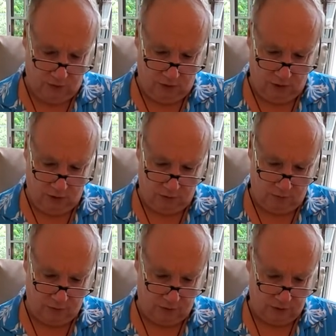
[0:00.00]
know?
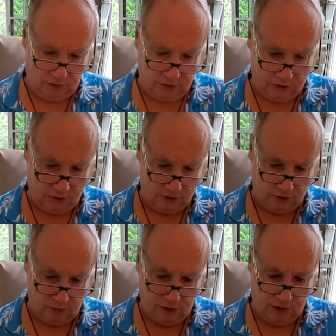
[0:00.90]
Um,
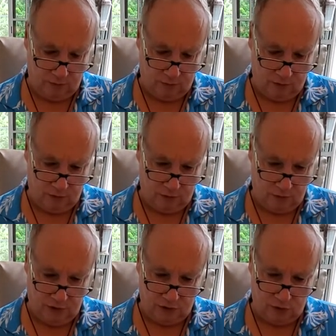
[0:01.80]
it may have, you
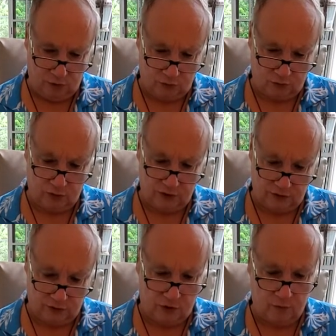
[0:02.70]
may need to address
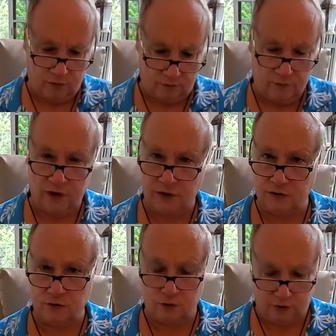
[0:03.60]
a number of things
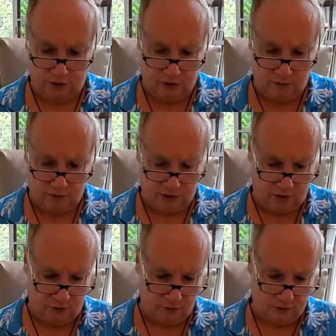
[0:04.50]
in order to come
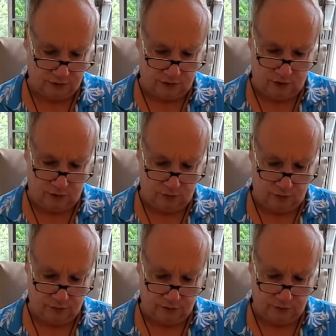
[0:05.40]
together as a
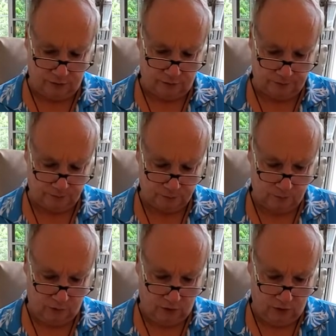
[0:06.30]
couple here.
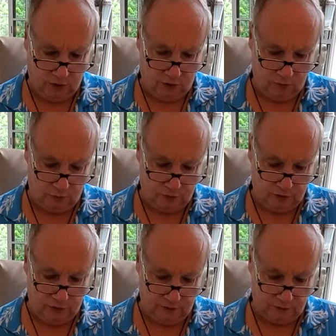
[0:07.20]
When
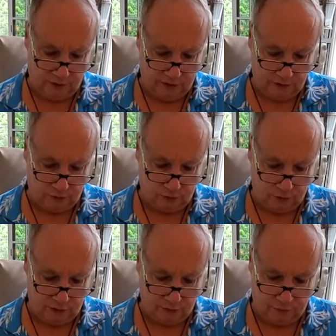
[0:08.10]
you have King and
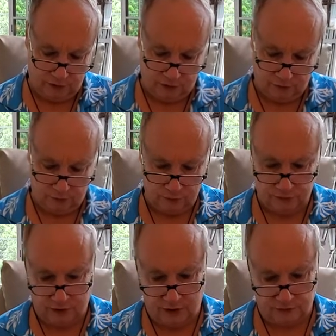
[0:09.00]
Queen of
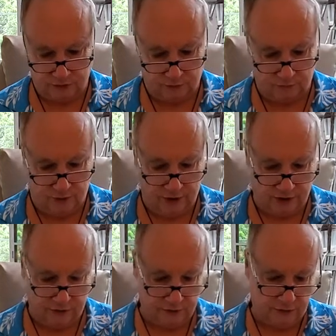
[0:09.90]
Pentacles as your
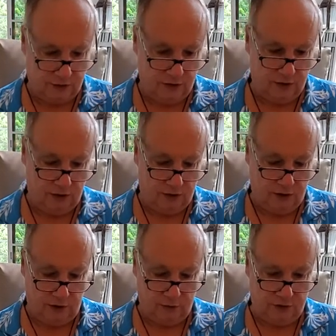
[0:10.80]
vice,
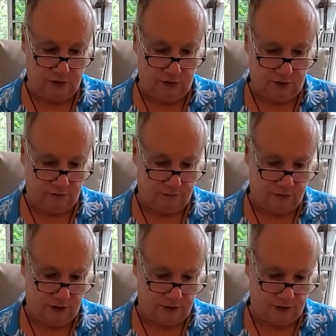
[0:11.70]
now, particularly,
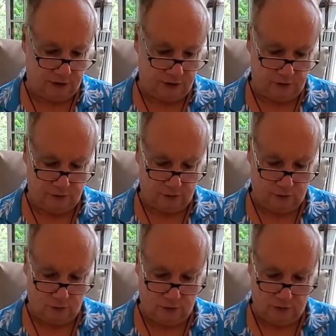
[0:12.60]
frankly, Leo, if you're a
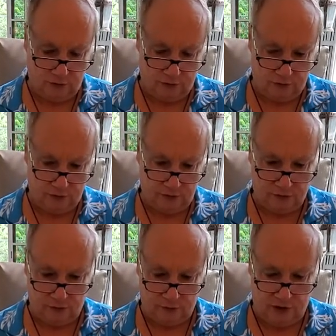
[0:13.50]
woman and this
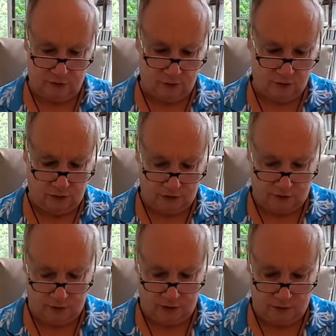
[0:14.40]
is a man we're talking
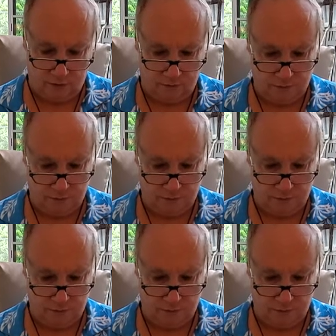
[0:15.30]
about,